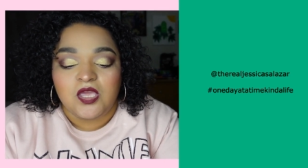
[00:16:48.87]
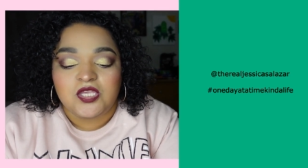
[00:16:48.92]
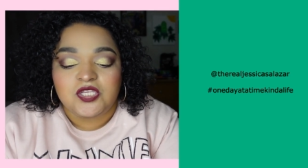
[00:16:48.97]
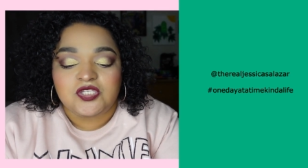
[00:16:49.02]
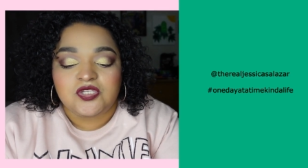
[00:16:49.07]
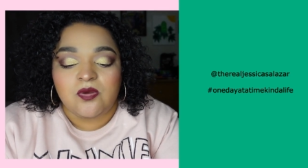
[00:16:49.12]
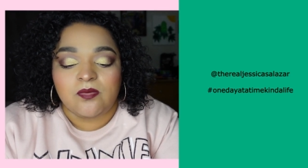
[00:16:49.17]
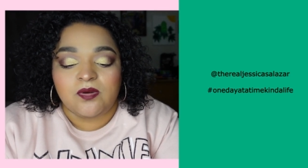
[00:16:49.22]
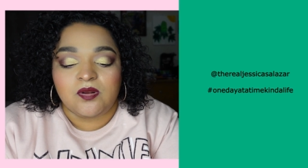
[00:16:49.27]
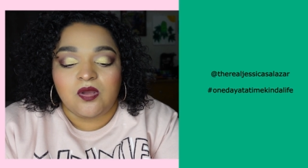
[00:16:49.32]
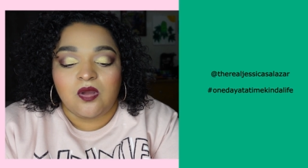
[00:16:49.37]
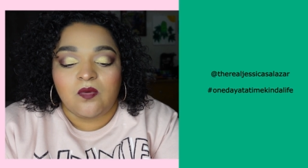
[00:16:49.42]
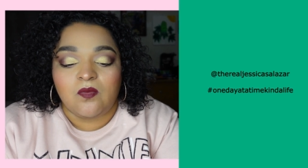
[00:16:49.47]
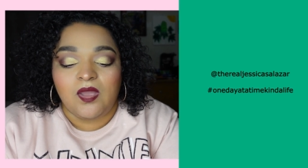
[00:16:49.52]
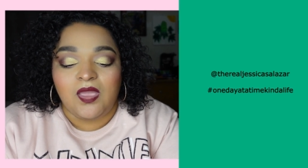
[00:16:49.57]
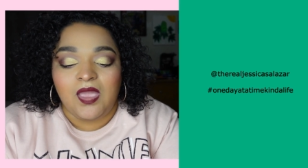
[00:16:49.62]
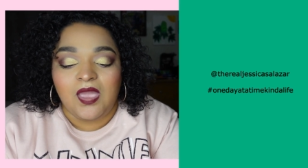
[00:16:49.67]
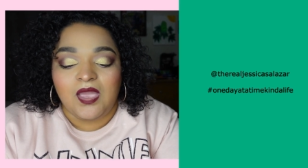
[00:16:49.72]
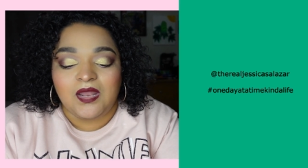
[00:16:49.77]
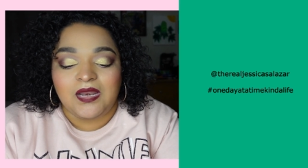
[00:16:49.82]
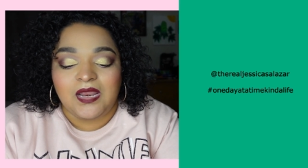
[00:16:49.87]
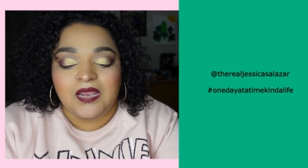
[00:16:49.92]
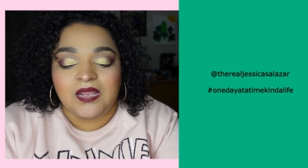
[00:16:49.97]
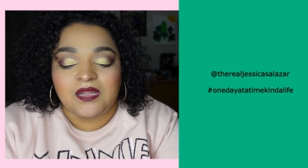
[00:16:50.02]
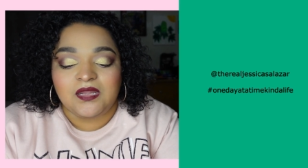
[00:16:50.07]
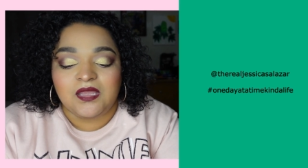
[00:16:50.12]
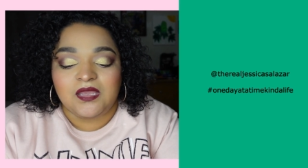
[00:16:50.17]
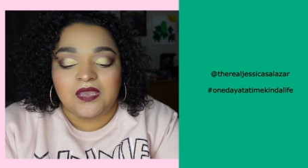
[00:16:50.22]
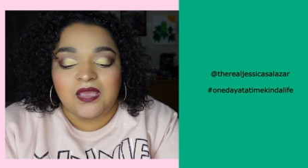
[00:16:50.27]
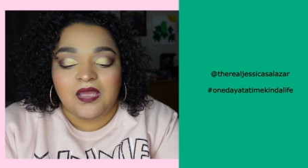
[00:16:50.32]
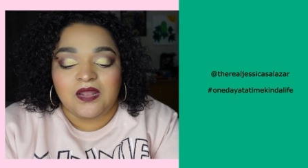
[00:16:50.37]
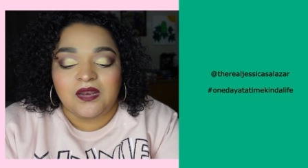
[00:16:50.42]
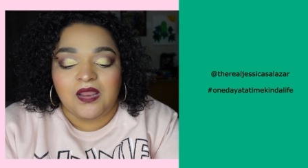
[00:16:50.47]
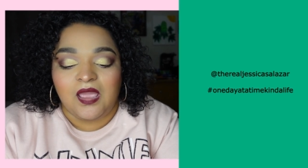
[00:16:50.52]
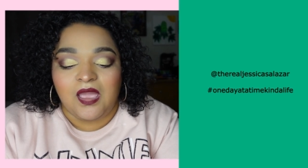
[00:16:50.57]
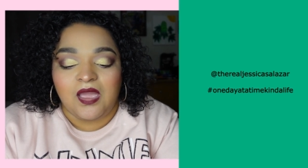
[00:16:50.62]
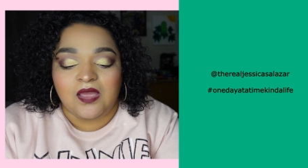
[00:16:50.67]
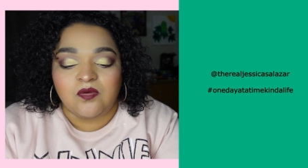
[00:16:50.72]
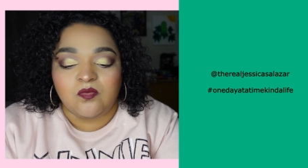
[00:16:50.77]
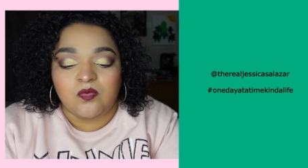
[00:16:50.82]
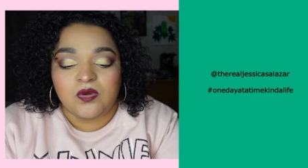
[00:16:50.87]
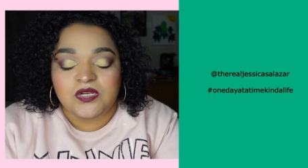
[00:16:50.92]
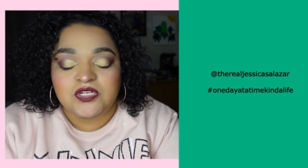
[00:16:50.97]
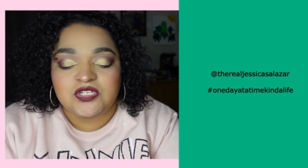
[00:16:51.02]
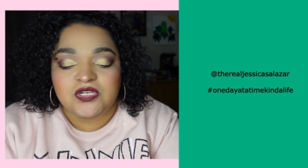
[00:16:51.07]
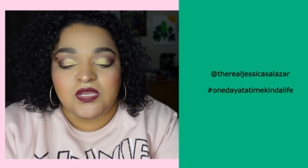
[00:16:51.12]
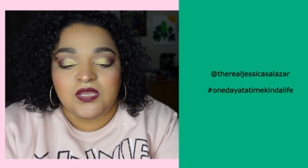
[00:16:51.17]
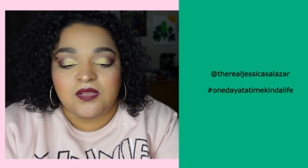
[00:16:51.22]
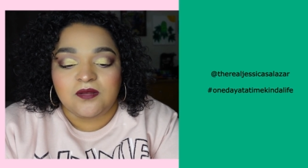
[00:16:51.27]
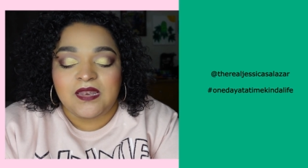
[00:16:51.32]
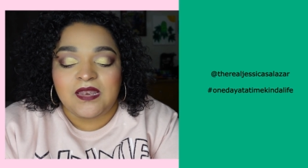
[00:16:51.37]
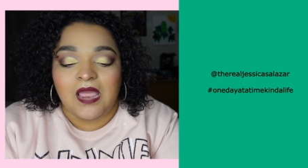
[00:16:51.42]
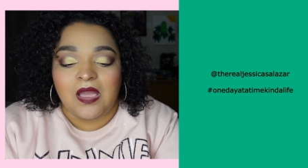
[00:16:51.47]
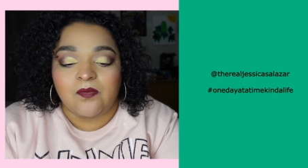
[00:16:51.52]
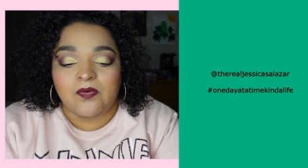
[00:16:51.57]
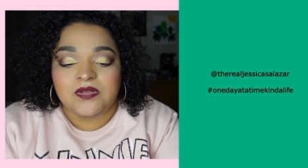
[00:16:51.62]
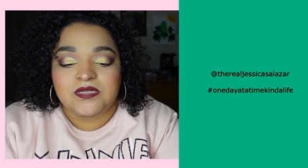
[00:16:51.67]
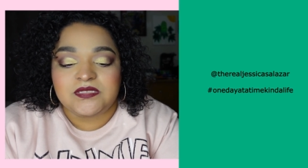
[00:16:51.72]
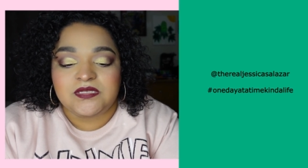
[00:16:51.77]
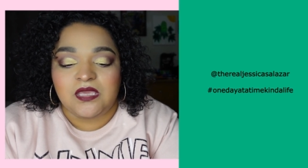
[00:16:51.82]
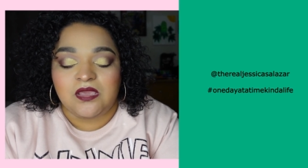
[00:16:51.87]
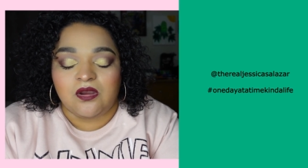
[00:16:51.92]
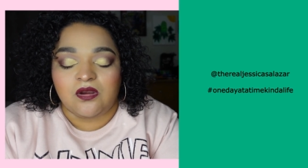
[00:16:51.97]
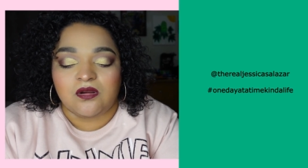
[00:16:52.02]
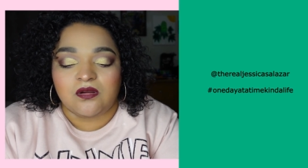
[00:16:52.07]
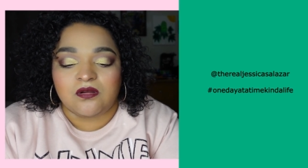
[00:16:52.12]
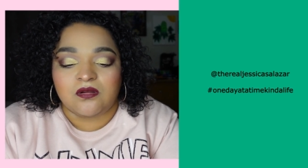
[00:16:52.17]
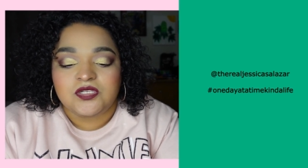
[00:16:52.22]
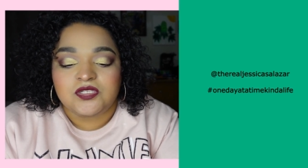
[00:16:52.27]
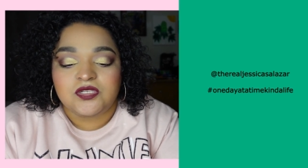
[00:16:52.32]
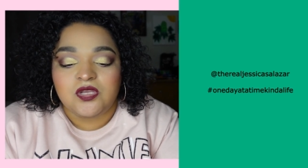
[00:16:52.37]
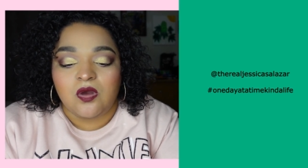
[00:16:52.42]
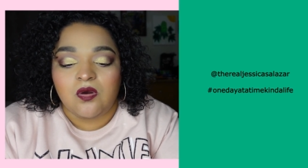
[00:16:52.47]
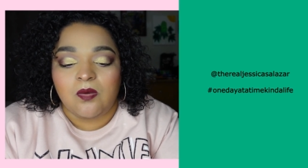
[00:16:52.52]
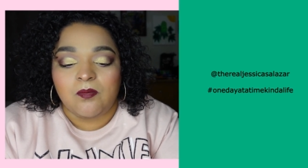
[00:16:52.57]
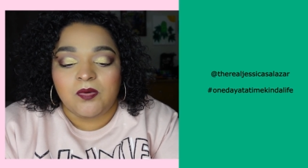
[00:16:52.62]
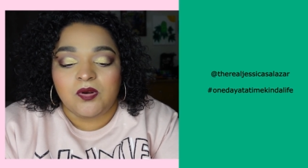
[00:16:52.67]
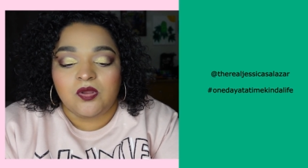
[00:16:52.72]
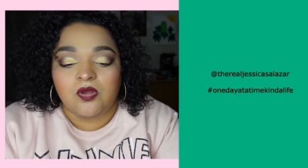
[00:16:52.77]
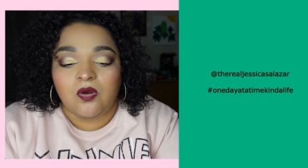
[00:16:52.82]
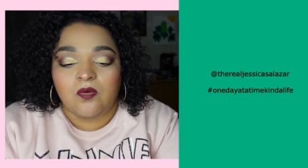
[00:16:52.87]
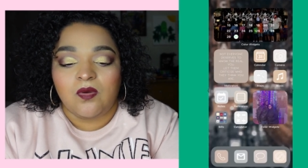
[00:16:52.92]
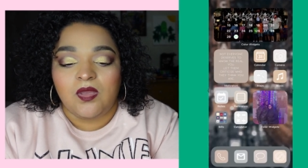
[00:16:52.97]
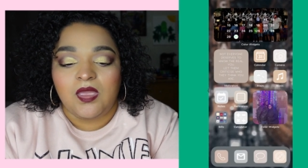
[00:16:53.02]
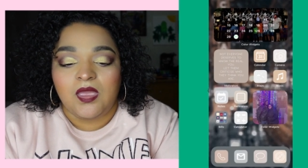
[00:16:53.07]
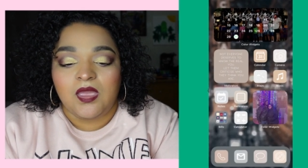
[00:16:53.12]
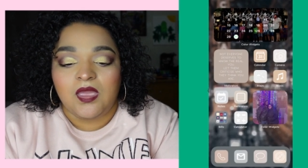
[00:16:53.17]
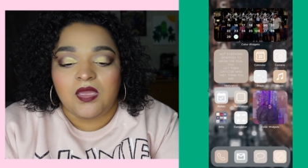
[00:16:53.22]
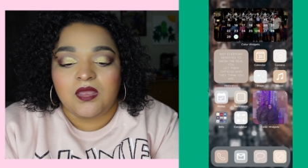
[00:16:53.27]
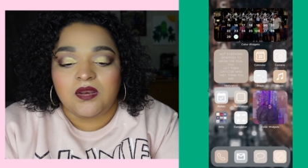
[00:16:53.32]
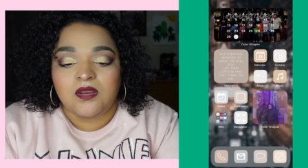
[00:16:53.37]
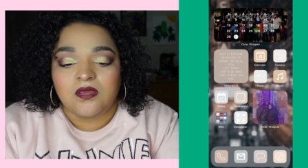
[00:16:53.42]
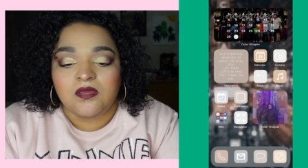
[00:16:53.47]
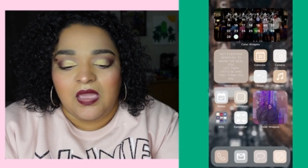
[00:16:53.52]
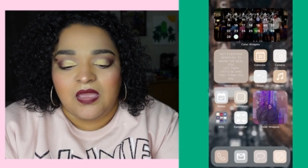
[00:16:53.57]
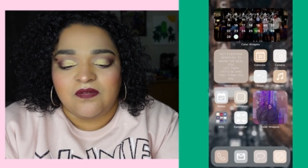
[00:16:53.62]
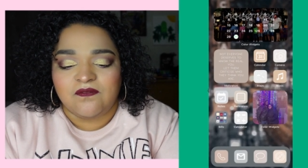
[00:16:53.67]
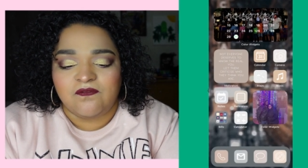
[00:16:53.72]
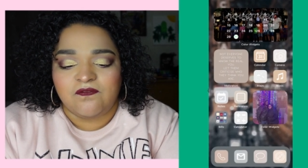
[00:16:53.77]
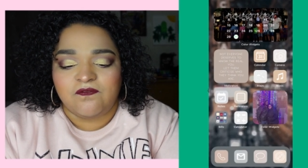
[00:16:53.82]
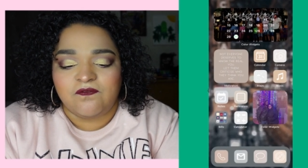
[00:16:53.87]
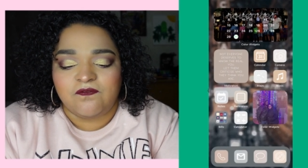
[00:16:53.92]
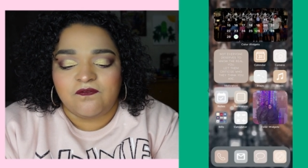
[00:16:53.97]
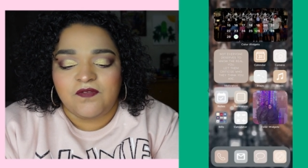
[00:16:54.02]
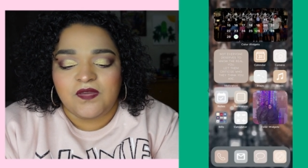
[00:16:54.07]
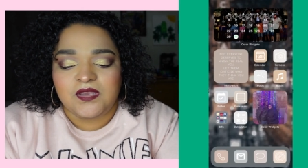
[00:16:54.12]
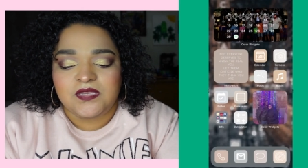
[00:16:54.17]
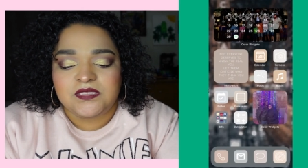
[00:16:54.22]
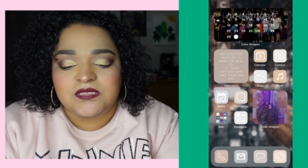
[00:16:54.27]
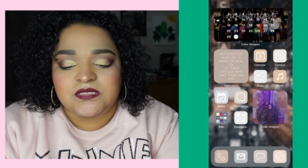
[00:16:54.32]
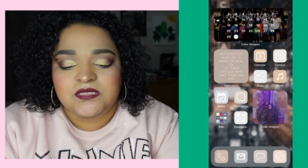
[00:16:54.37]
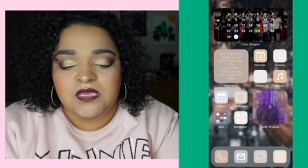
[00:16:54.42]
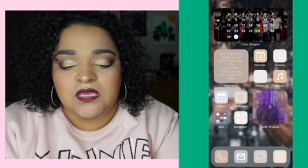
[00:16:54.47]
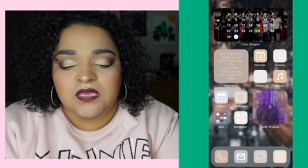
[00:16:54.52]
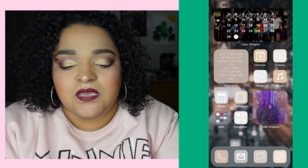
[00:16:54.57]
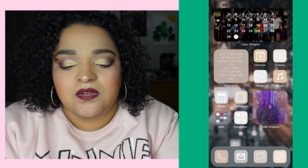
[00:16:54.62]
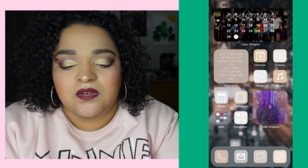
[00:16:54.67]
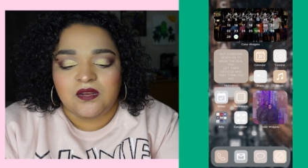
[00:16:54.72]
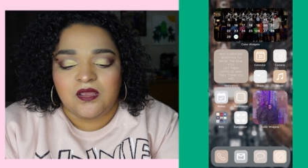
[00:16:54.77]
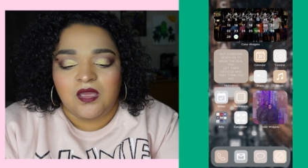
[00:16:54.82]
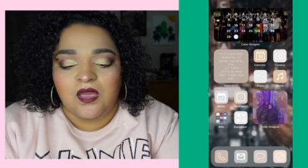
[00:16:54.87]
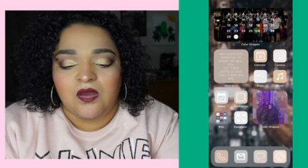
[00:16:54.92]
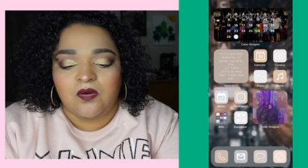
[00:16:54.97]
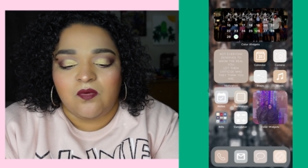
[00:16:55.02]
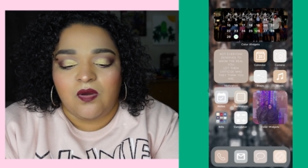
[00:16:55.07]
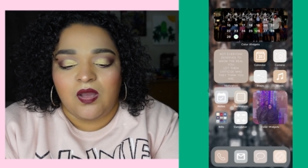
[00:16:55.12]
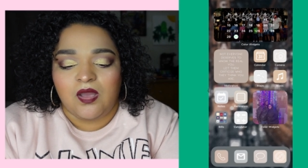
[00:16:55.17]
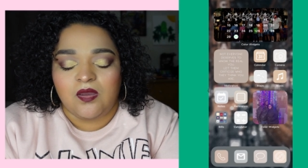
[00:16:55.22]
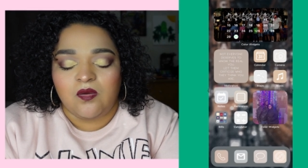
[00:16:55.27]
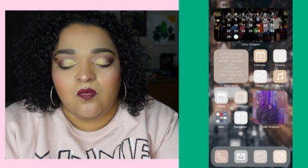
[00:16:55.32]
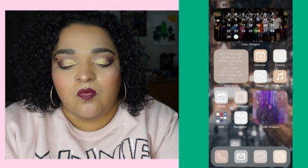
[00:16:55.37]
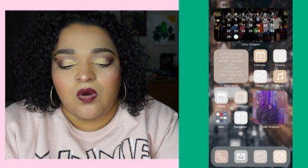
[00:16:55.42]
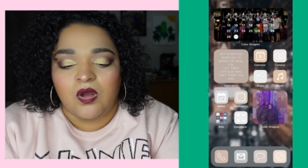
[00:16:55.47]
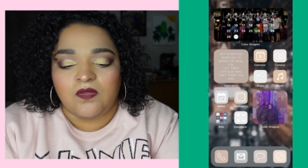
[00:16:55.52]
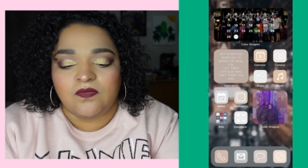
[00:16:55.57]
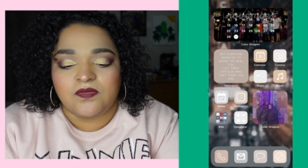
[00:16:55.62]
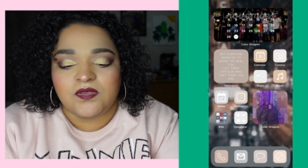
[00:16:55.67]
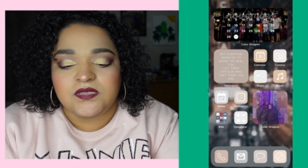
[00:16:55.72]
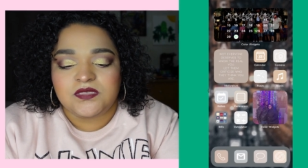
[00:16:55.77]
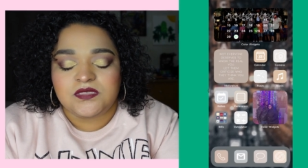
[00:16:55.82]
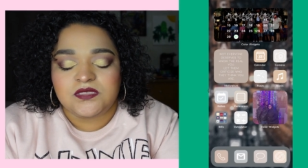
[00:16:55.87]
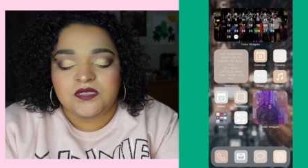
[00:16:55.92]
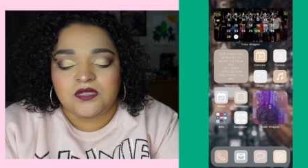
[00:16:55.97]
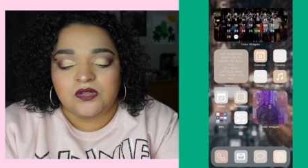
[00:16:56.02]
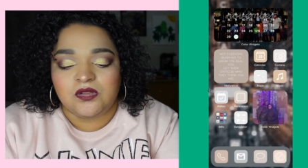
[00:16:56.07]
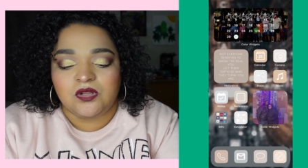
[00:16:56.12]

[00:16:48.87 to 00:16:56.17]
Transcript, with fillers: So I'm gonna go ahead and click on add widget and now it's here. So I'm gonna go ahead and fix it how I want this to